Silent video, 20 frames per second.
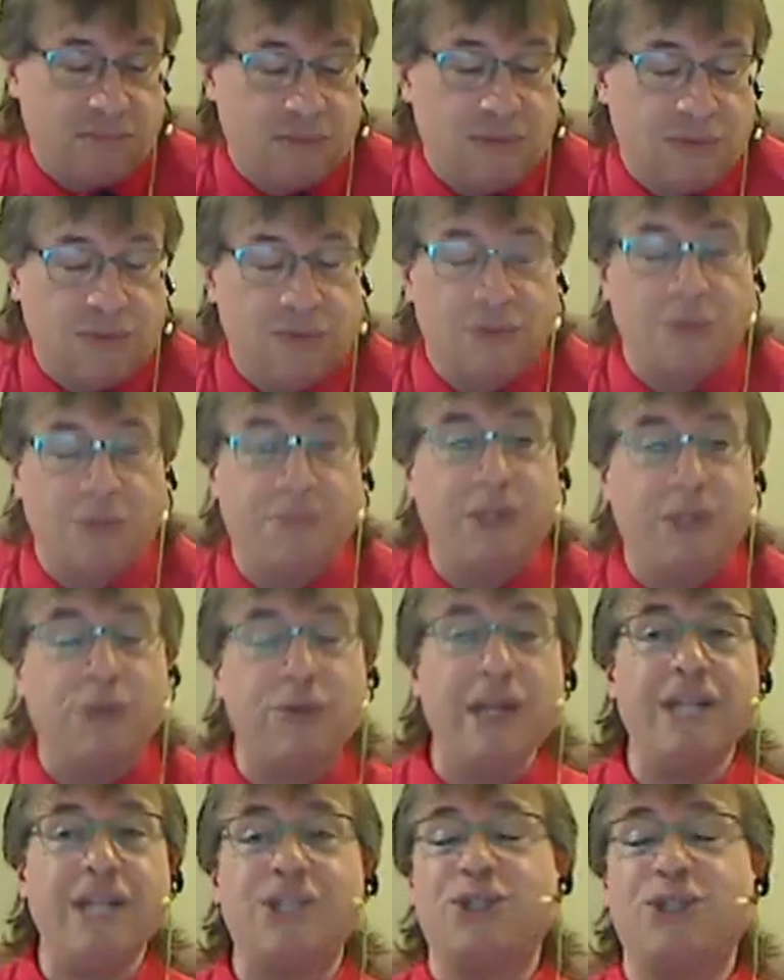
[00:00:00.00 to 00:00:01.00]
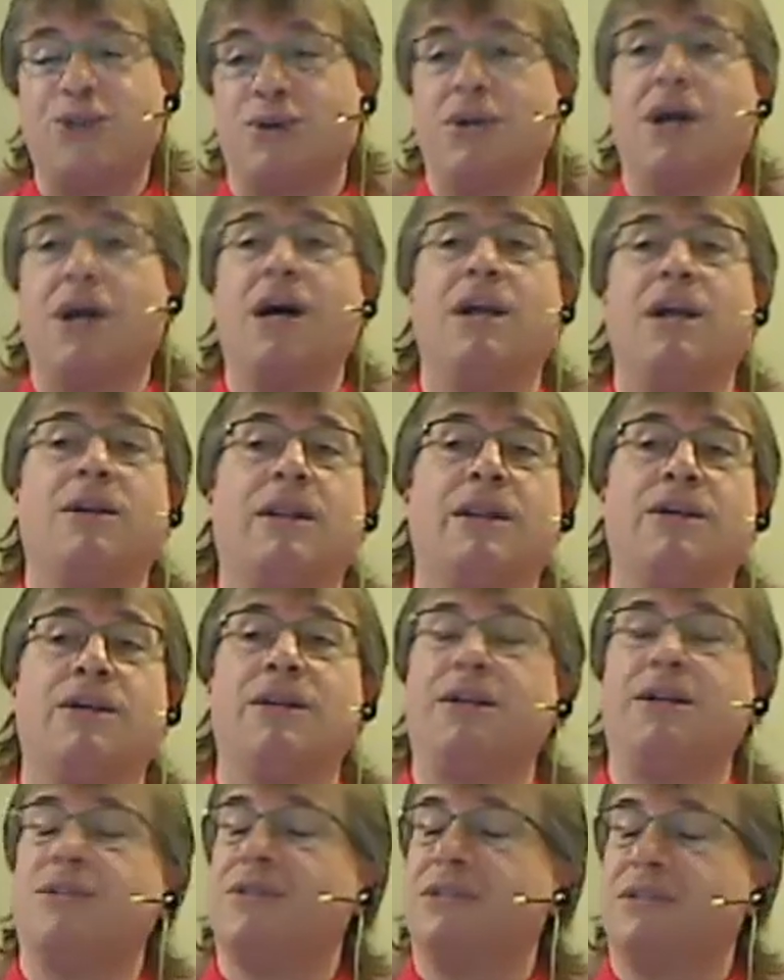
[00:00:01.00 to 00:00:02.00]
could be reached or not,
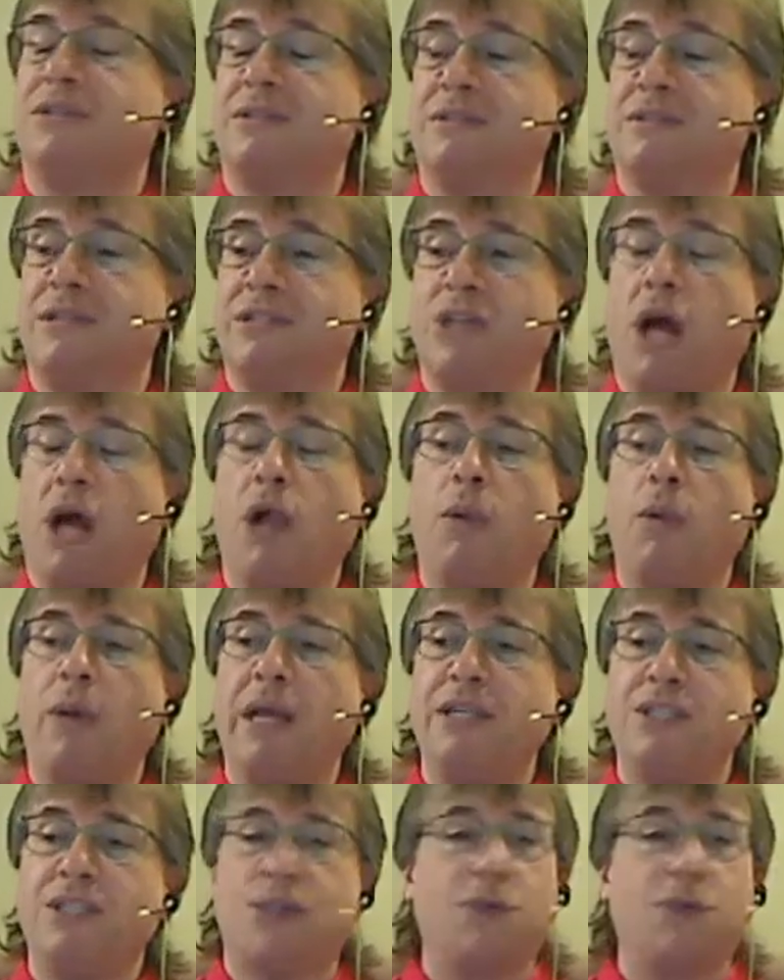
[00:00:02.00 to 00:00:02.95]
there's always